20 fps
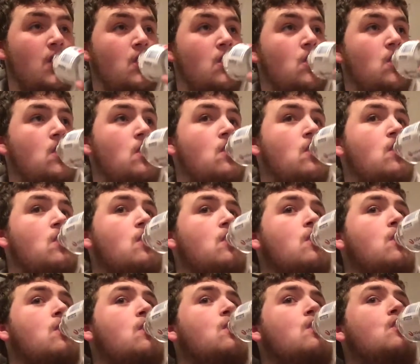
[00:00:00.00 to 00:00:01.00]

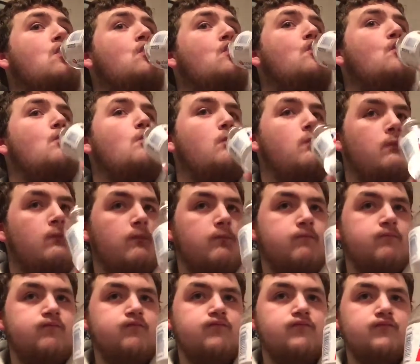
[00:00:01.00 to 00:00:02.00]

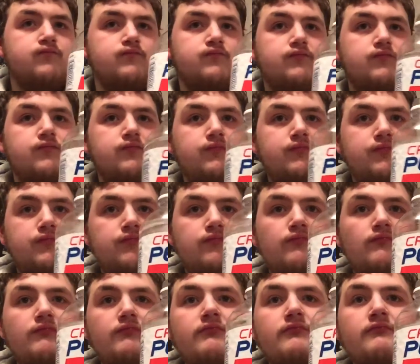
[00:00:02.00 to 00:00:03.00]

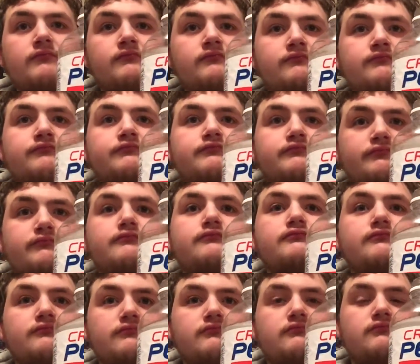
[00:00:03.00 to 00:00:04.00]

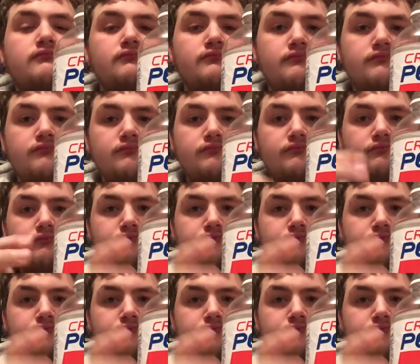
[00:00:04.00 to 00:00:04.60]
Nothing is said.